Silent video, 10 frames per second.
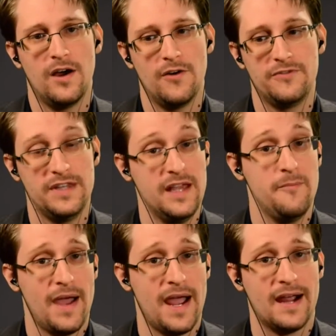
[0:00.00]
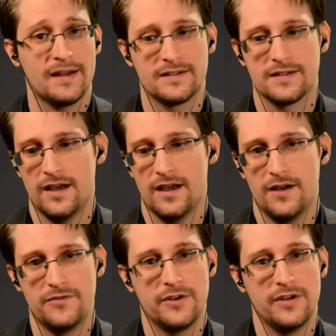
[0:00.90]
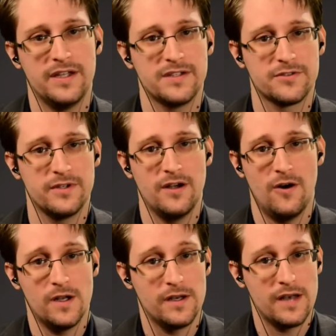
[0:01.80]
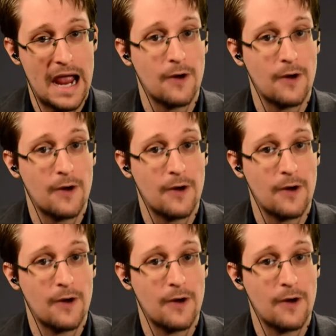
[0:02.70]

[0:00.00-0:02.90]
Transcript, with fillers: of the impact of their industry on